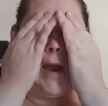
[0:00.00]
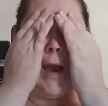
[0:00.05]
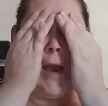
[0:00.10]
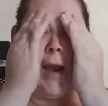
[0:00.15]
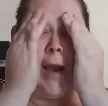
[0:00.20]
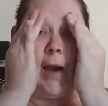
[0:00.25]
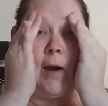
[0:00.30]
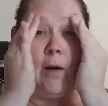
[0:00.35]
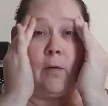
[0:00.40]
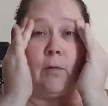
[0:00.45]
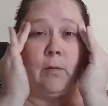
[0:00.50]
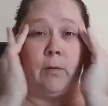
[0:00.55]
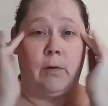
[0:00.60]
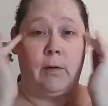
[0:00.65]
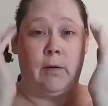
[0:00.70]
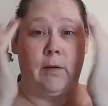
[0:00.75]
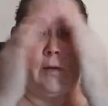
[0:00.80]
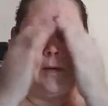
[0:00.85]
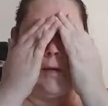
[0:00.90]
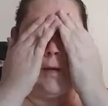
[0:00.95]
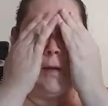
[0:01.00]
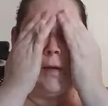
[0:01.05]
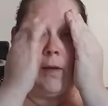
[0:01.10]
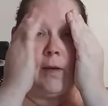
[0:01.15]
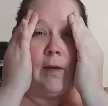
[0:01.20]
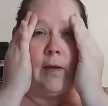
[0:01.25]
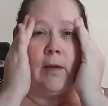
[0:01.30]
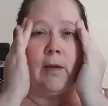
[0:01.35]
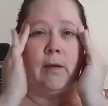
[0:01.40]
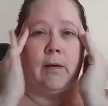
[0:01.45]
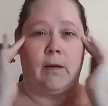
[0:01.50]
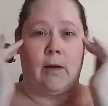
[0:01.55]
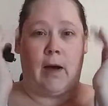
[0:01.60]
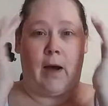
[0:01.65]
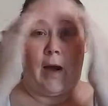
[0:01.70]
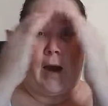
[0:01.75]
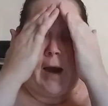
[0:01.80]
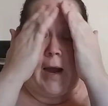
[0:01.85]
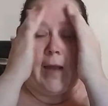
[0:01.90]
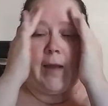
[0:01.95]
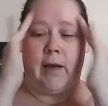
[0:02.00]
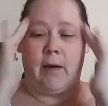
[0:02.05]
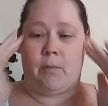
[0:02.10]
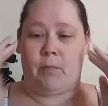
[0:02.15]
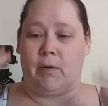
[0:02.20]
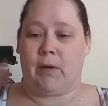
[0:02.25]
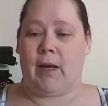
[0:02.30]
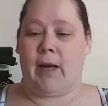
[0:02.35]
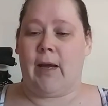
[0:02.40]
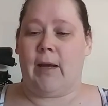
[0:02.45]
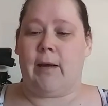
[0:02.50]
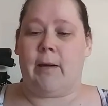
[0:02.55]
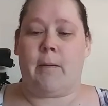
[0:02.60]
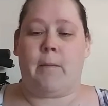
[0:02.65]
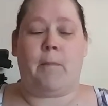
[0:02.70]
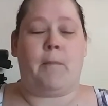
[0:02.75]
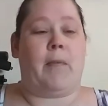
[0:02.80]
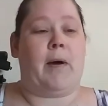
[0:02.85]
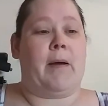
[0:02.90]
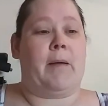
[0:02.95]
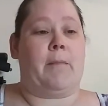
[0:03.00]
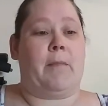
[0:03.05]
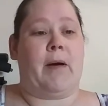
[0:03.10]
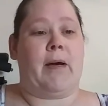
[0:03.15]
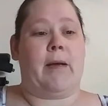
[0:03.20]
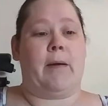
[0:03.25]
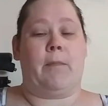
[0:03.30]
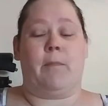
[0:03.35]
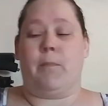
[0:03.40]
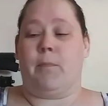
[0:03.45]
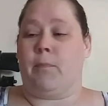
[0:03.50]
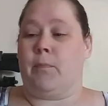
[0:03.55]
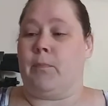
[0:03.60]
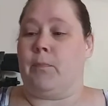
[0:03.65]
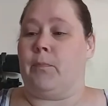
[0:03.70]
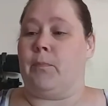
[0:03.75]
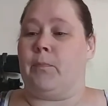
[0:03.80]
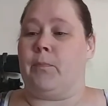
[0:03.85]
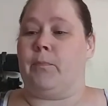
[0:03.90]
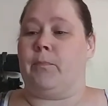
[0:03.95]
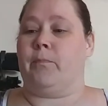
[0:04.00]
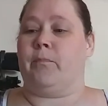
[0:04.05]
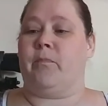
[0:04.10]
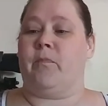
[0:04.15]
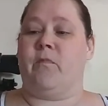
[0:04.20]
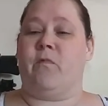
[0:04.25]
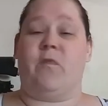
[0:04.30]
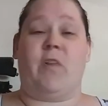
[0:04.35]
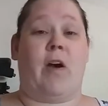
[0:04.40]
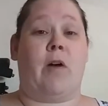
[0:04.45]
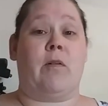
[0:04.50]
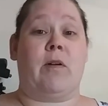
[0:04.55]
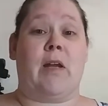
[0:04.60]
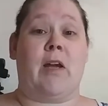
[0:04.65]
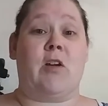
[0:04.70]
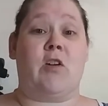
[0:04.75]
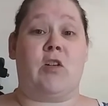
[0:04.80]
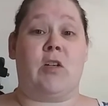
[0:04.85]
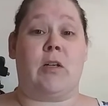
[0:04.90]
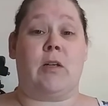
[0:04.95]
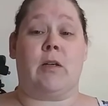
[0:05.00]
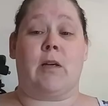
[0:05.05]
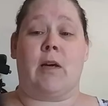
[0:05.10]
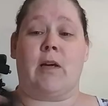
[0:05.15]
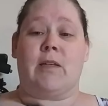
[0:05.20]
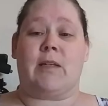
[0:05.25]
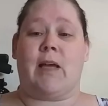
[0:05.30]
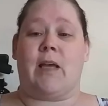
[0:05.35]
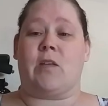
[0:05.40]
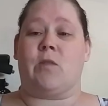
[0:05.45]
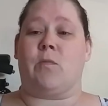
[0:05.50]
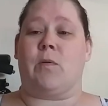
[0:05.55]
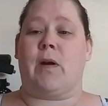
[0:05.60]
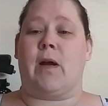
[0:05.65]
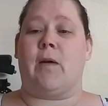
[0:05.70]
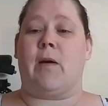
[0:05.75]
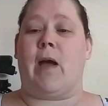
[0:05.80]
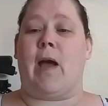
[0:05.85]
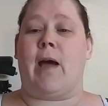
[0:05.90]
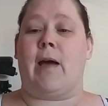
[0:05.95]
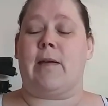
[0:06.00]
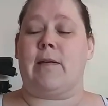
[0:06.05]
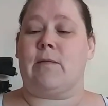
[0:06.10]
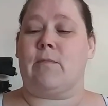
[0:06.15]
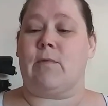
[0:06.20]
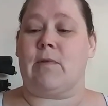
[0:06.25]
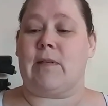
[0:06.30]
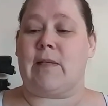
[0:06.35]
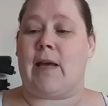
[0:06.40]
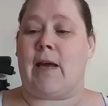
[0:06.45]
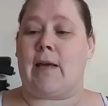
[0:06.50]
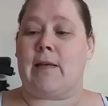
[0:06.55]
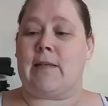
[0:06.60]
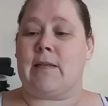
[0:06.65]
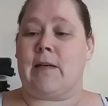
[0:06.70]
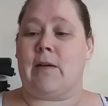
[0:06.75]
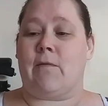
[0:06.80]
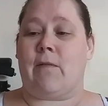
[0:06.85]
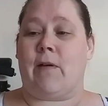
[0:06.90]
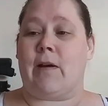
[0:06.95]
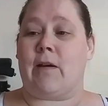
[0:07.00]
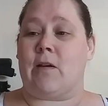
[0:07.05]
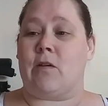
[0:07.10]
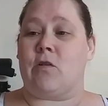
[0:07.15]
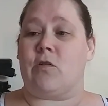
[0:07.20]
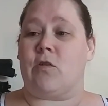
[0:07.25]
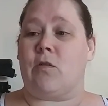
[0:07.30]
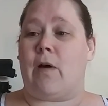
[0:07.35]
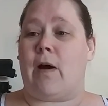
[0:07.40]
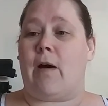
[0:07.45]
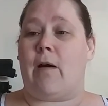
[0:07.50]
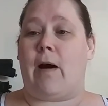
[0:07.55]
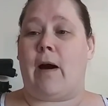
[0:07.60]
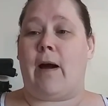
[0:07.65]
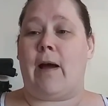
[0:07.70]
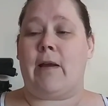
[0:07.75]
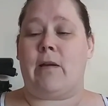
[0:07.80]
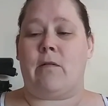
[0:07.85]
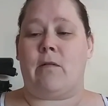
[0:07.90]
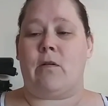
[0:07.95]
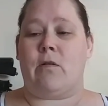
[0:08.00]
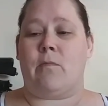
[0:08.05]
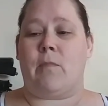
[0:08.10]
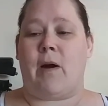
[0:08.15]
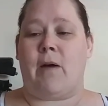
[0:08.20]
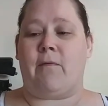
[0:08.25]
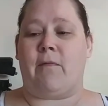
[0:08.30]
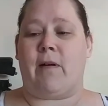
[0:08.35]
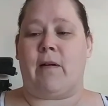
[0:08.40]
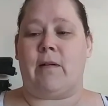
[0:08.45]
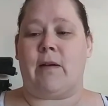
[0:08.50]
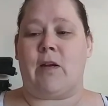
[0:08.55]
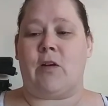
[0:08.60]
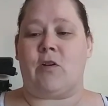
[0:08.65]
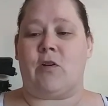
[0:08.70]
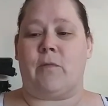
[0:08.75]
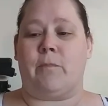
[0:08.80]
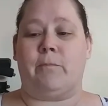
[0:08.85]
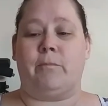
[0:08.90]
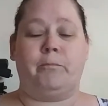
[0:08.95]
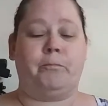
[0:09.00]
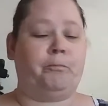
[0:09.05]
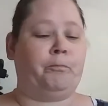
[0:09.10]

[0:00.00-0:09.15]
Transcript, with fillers: how I apply my, my foundation because that's what I asked, was asked if I could show how I do my foundation.